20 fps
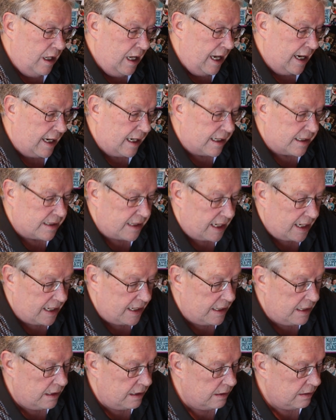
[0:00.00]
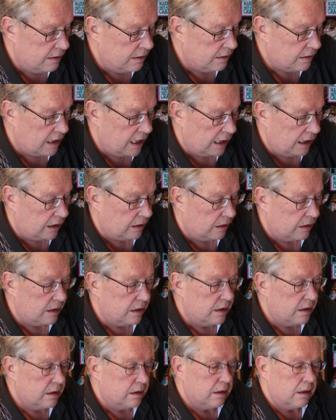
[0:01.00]
Hang on a second. Got a little...
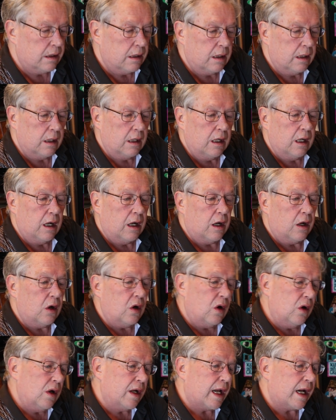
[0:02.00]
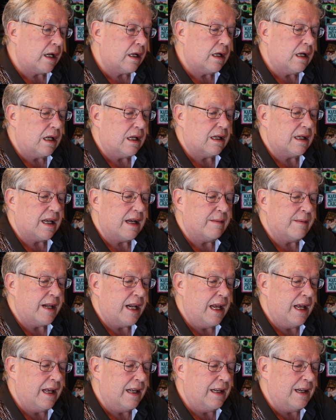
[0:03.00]
Oh, got a call coming.